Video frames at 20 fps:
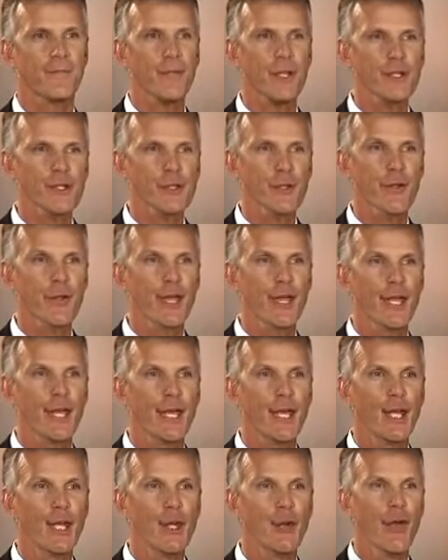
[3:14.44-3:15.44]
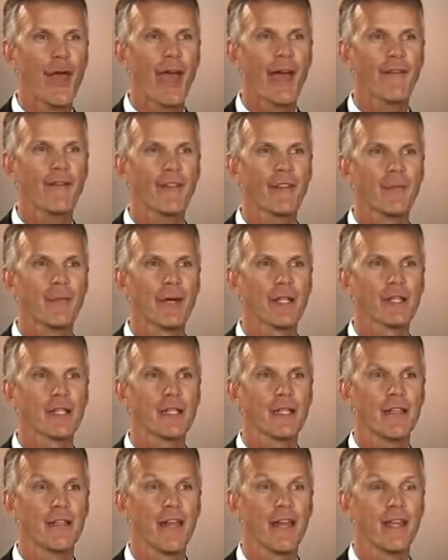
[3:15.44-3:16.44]
so that you have the
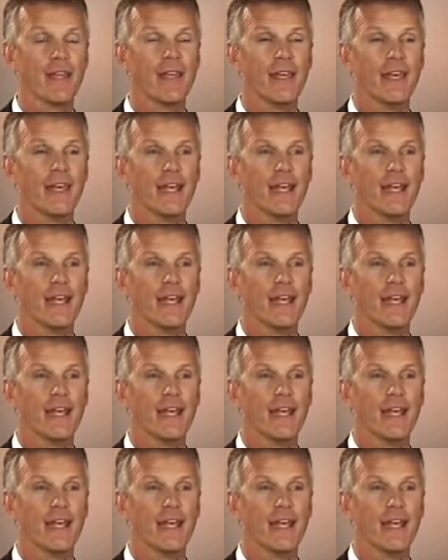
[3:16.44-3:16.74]
ability then